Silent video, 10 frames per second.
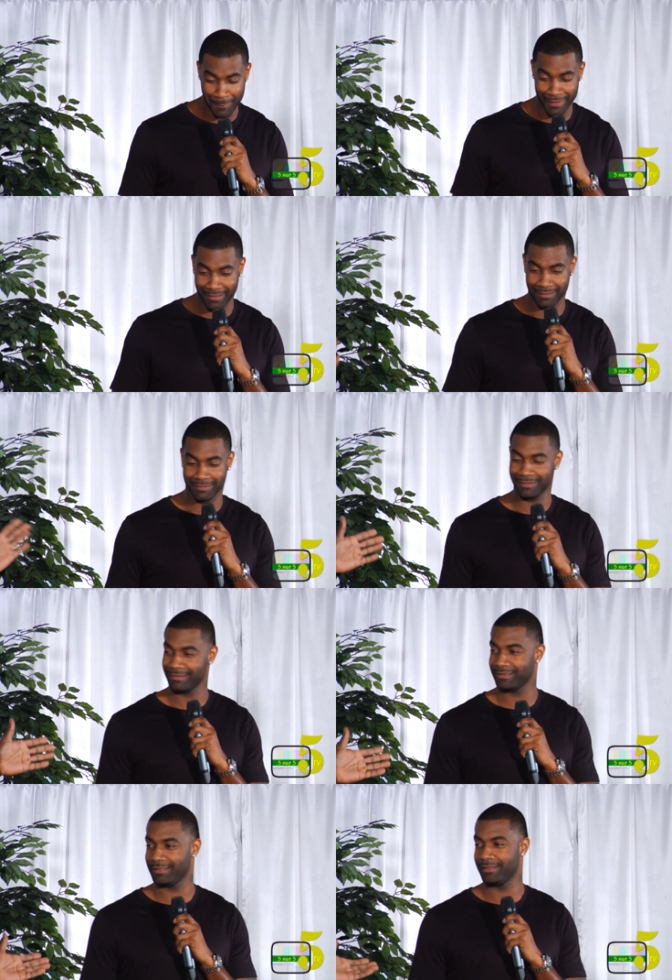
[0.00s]
I mean, that you can
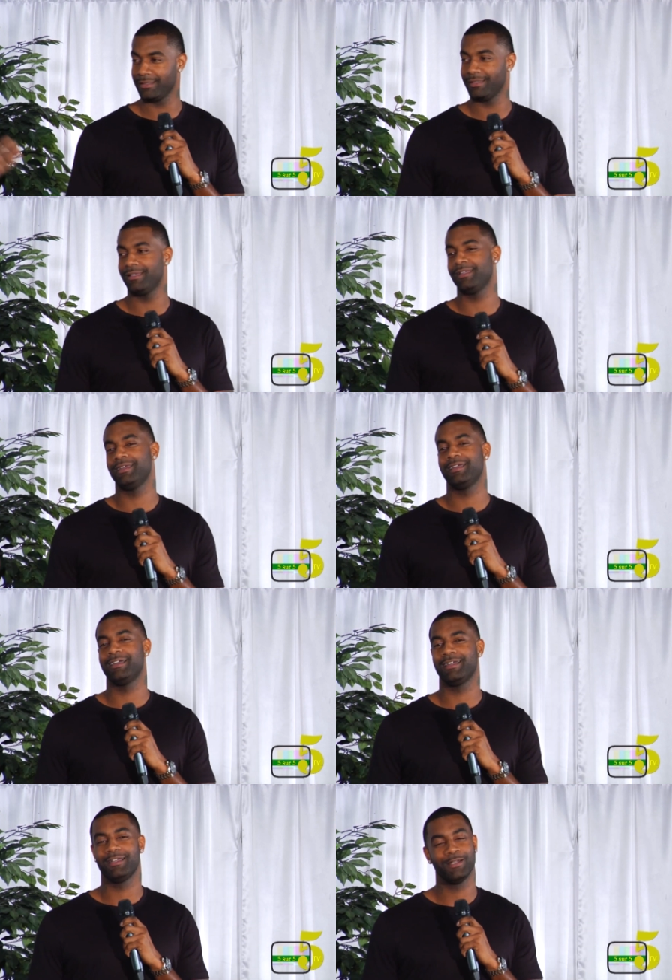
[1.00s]
remember. I don't want to put you on
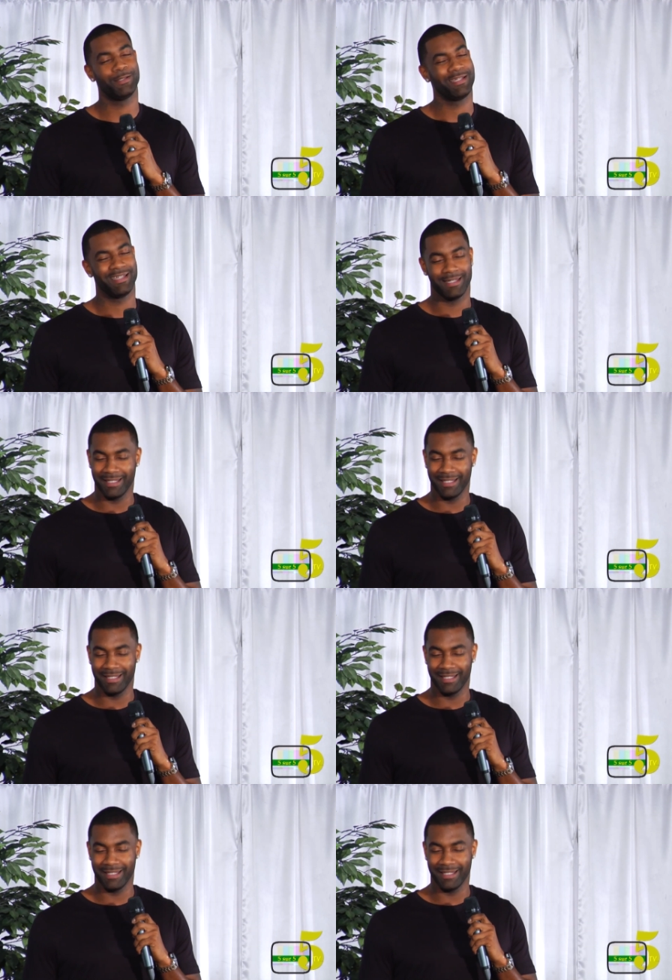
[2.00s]
the spot. That you can